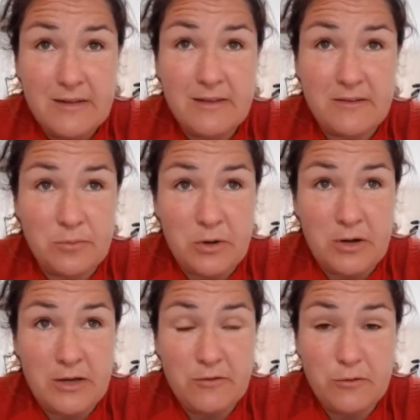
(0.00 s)
that's
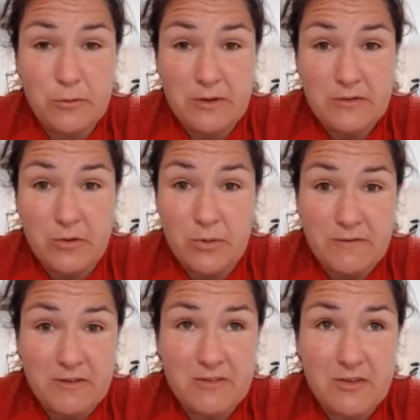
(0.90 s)
why you've always got one
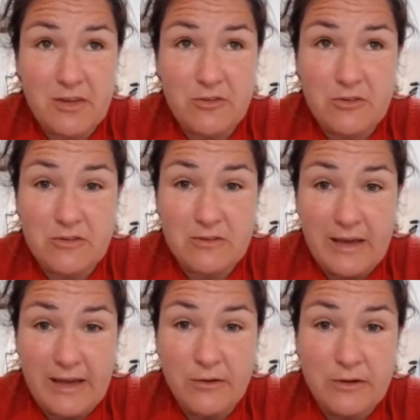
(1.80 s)
of us teachers
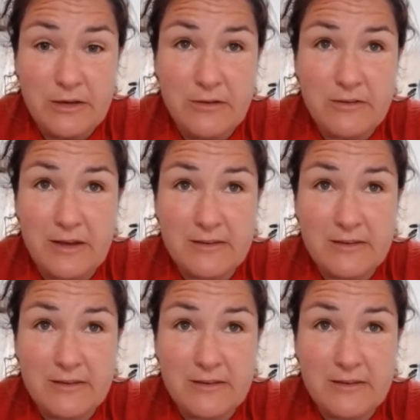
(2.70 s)
getting on at you saying,